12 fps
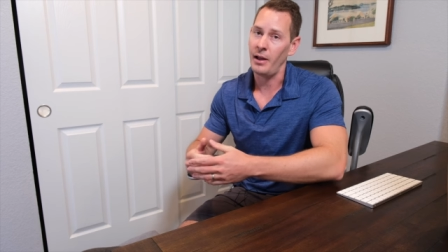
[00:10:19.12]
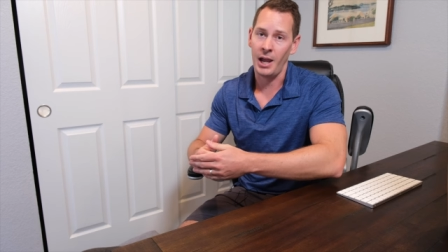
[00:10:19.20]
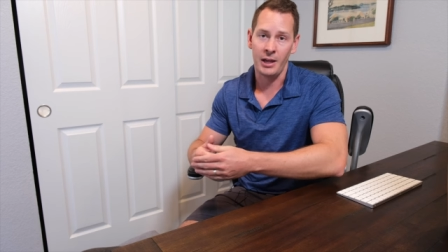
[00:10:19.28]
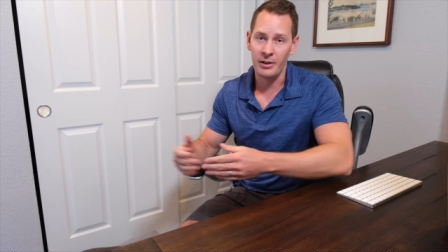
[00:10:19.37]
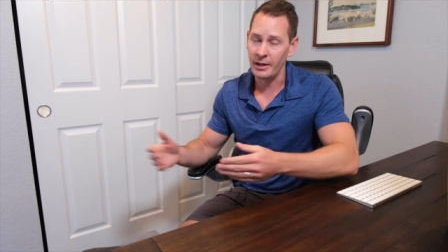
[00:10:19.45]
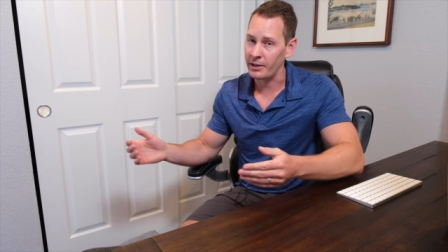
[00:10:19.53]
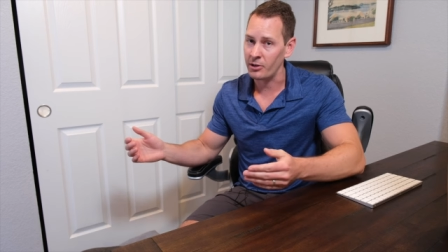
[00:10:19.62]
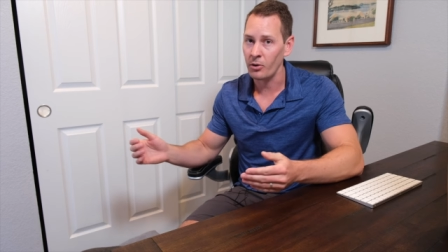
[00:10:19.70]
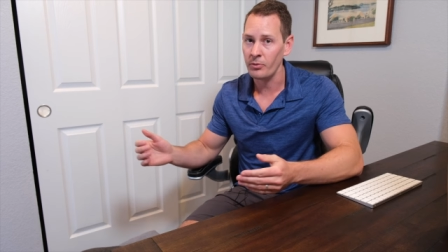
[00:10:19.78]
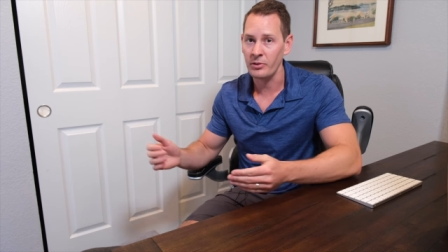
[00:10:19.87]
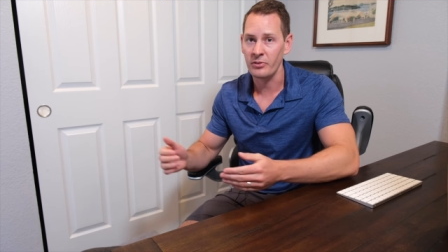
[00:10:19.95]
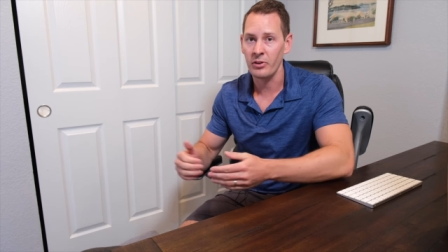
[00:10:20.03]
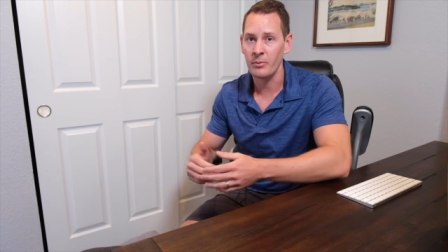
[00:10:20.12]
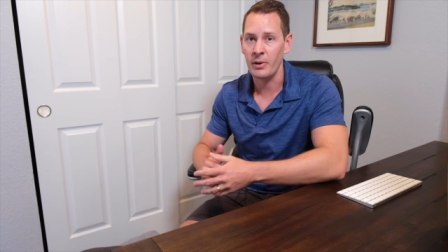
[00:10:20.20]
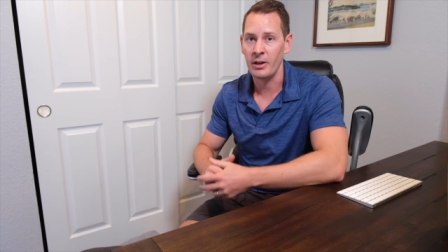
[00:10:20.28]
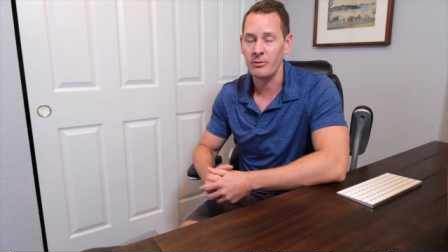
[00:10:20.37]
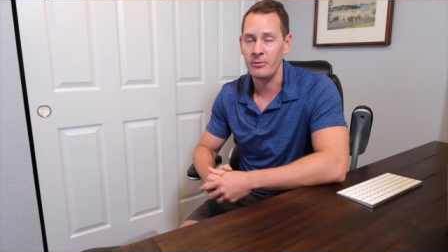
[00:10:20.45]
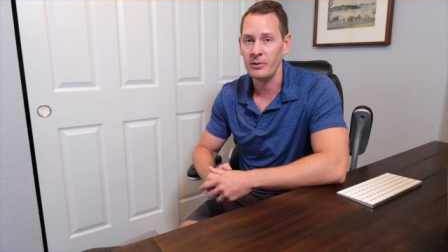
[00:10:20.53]
and I get all these other
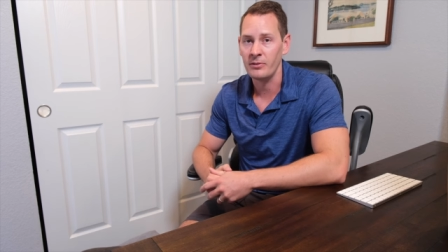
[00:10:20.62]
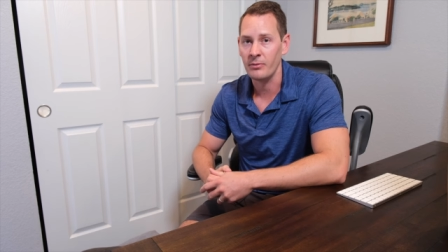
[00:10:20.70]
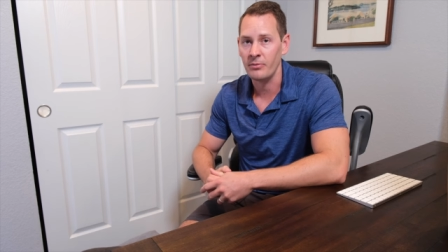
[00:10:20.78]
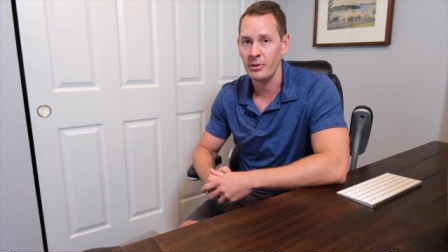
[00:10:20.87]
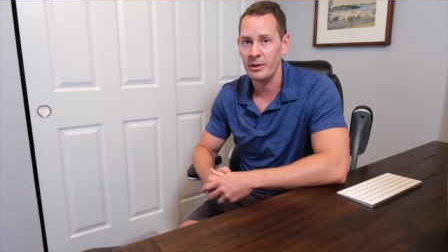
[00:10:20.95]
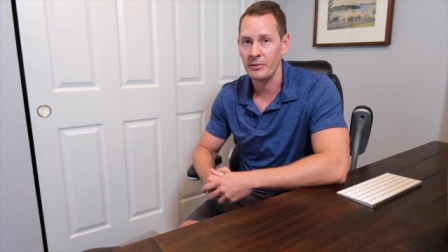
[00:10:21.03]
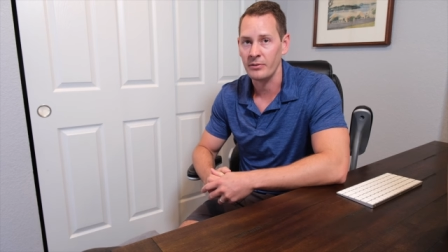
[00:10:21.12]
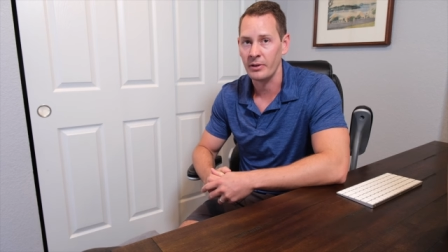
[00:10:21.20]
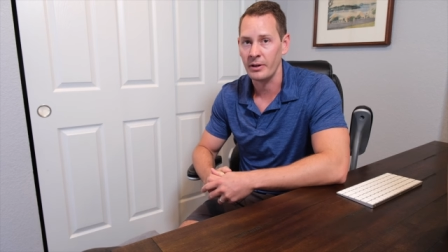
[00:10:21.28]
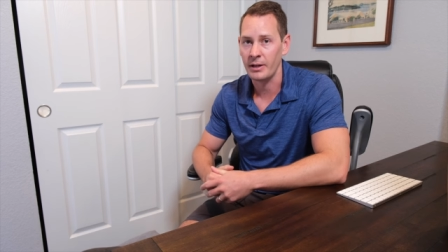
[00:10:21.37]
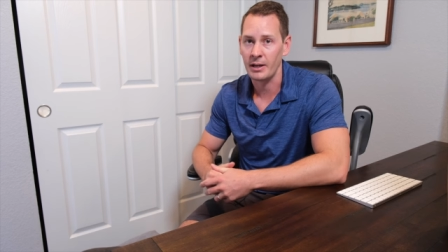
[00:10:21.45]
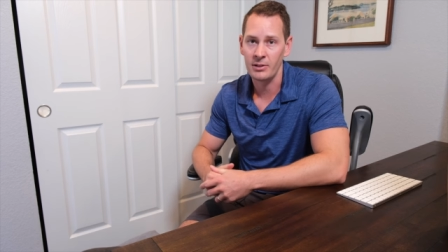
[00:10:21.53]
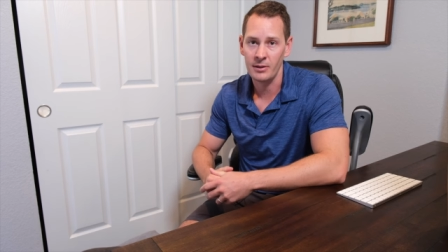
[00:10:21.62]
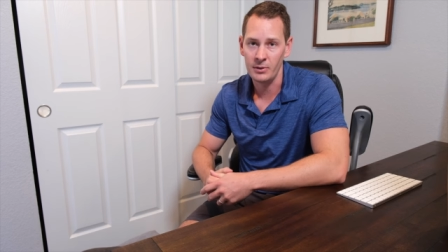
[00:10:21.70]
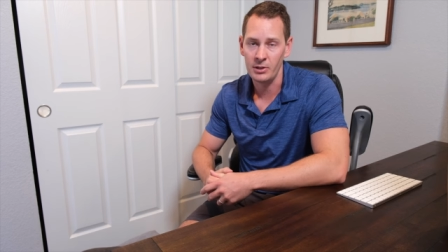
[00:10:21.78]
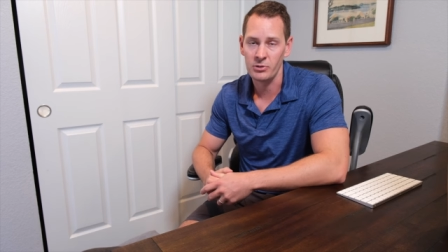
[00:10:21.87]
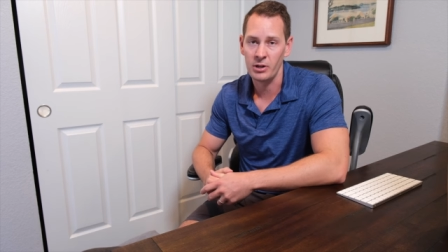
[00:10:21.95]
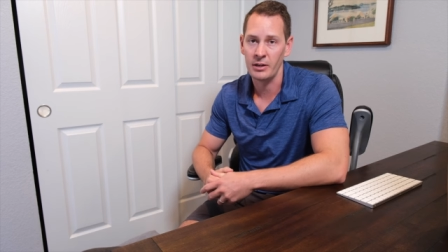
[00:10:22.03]
benefits of things like
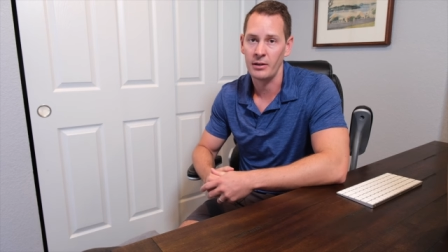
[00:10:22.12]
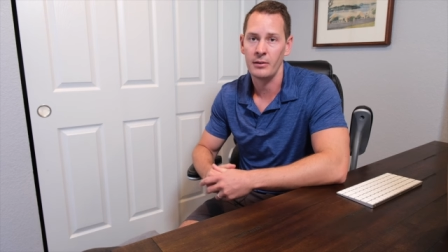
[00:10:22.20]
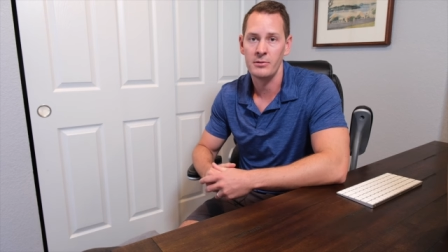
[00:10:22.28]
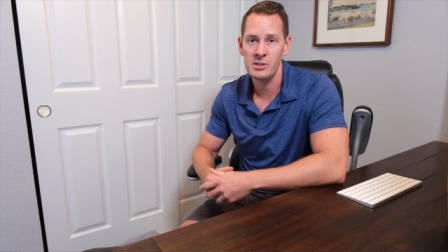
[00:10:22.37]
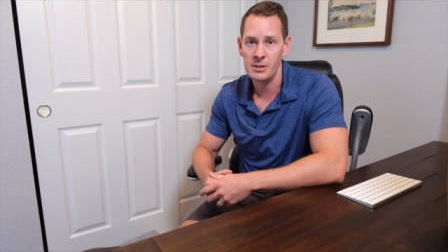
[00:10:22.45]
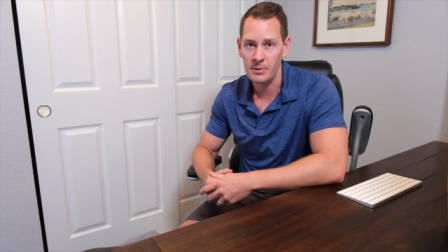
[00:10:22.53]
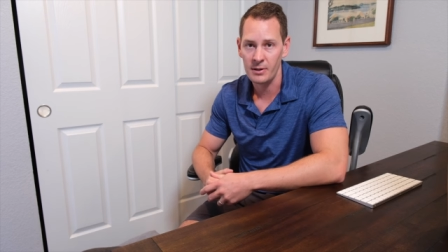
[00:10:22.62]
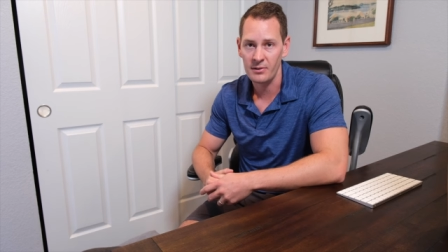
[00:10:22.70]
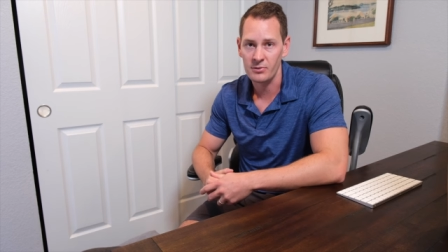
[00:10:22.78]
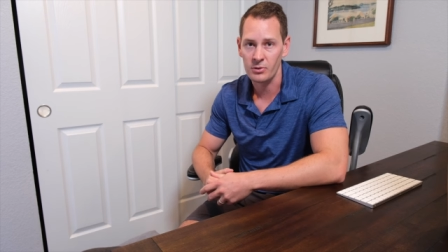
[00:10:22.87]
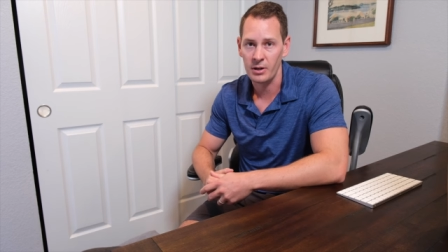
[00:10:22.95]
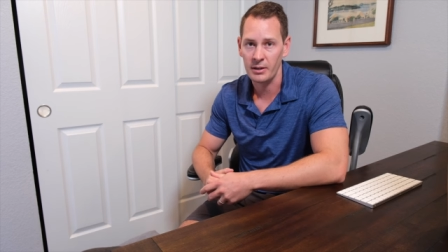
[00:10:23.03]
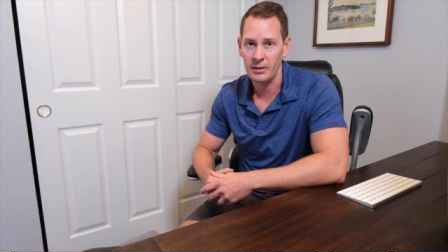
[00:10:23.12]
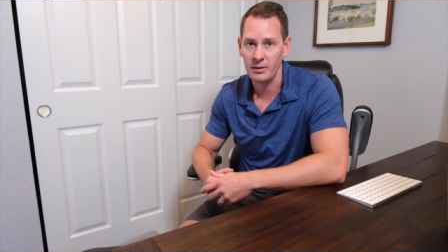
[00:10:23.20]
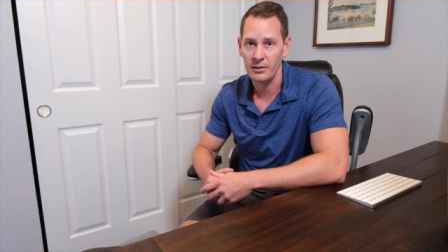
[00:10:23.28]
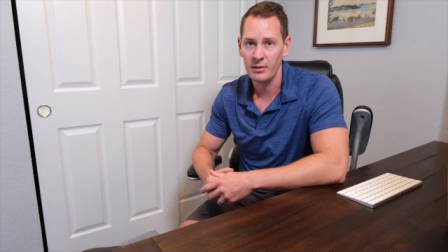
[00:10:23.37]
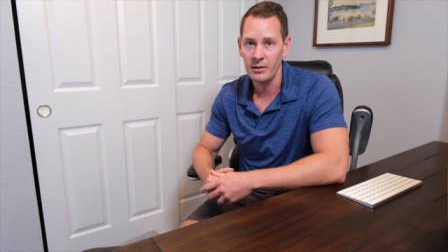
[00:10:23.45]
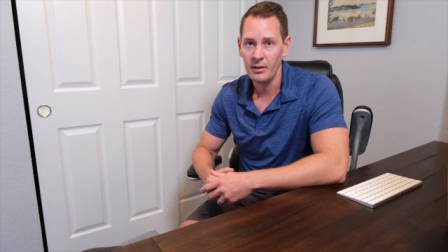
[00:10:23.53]
activity tracking, GPS
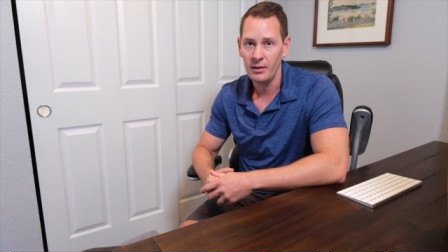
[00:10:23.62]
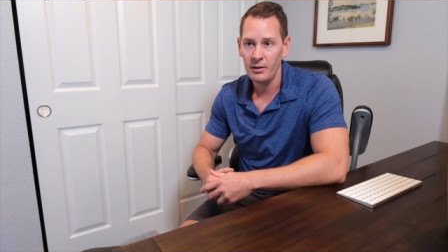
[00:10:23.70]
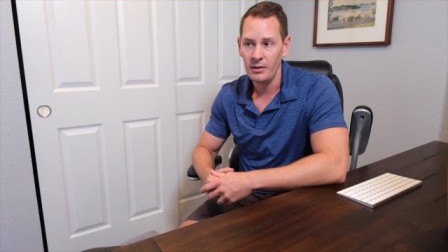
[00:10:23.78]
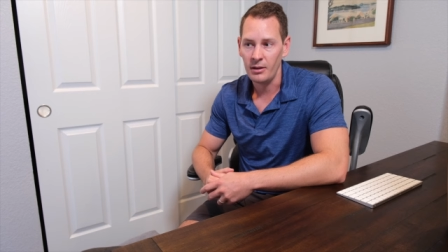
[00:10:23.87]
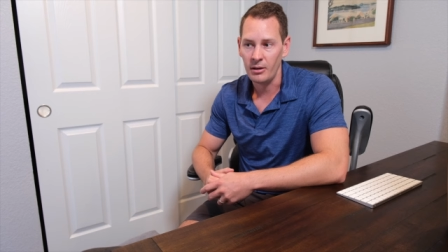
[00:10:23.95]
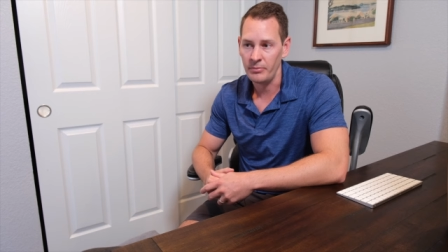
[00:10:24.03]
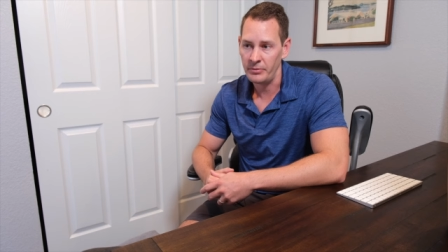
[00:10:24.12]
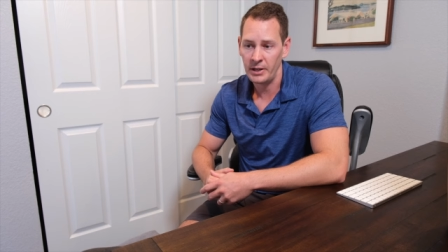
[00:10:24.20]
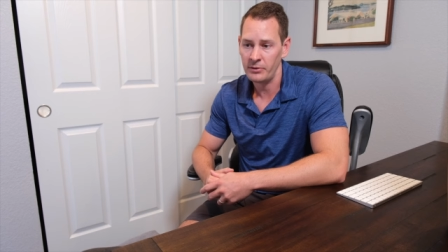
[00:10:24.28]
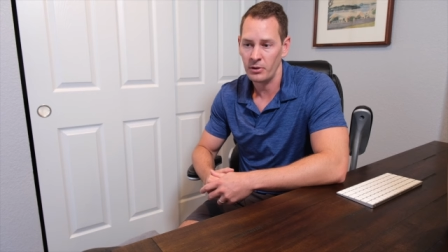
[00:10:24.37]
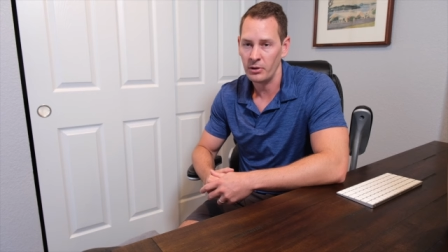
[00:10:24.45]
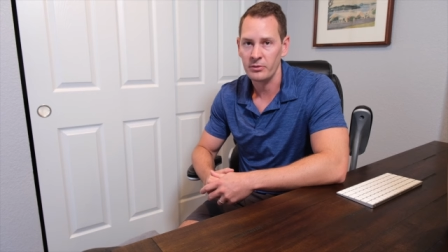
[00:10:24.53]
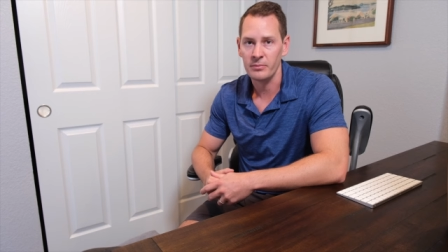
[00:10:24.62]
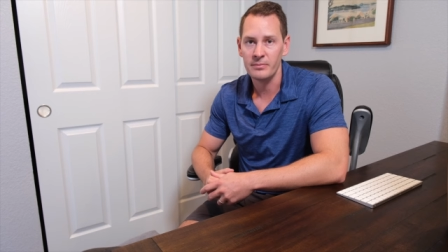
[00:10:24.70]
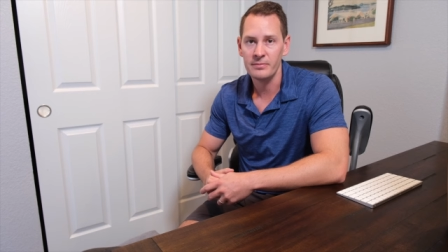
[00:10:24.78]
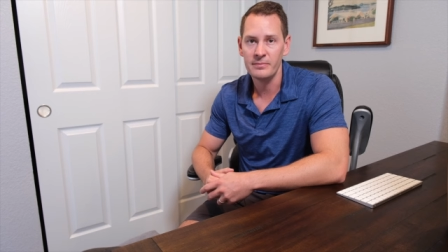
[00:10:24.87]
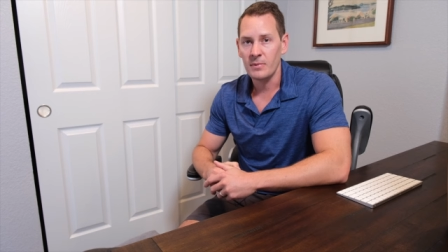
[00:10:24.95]
tracking, Now um, that's awesome.